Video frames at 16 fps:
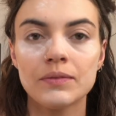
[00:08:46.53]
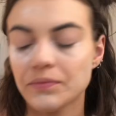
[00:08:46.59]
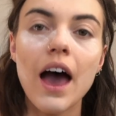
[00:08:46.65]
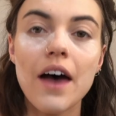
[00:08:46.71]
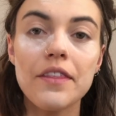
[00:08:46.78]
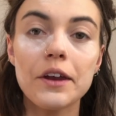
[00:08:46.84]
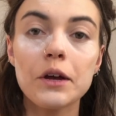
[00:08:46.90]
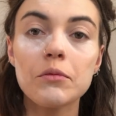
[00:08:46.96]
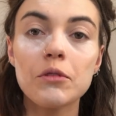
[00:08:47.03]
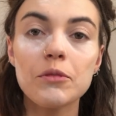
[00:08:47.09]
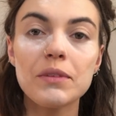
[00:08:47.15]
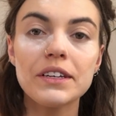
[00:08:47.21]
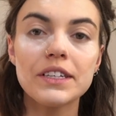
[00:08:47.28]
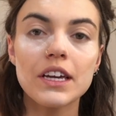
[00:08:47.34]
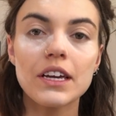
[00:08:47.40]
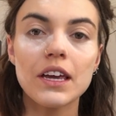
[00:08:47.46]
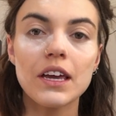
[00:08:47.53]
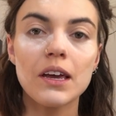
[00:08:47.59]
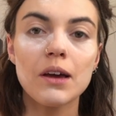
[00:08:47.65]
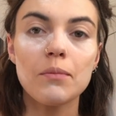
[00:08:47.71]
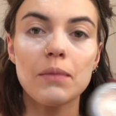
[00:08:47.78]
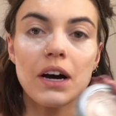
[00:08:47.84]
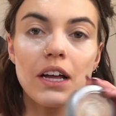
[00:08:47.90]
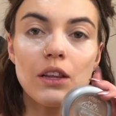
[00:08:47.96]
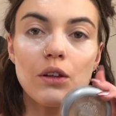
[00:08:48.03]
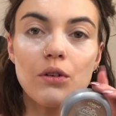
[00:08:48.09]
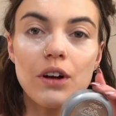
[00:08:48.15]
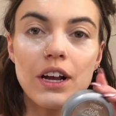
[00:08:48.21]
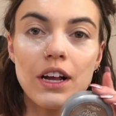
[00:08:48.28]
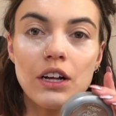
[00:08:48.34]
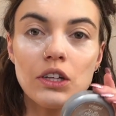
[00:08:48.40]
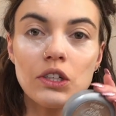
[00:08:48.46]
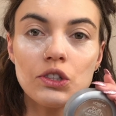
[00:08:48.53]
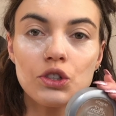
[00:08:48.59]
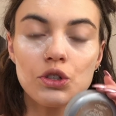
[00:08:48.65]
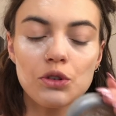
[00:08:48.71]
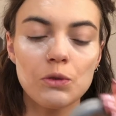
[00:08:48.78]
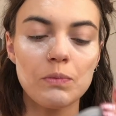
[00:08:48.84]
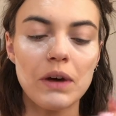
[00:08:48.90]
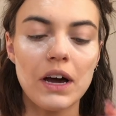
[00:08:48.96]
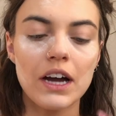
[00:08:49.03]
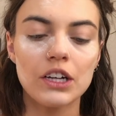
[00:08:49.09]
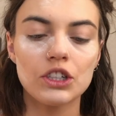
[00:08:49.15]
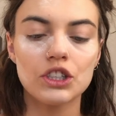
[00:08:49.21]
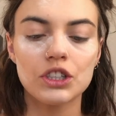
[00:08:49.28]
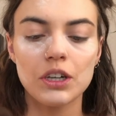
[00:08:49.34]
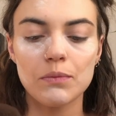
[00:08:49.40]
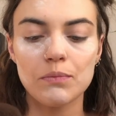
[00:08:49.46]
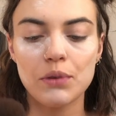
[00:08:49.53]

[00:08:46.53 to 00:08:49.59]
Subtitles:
And then I'm gonna be taking my L'Oreal True Match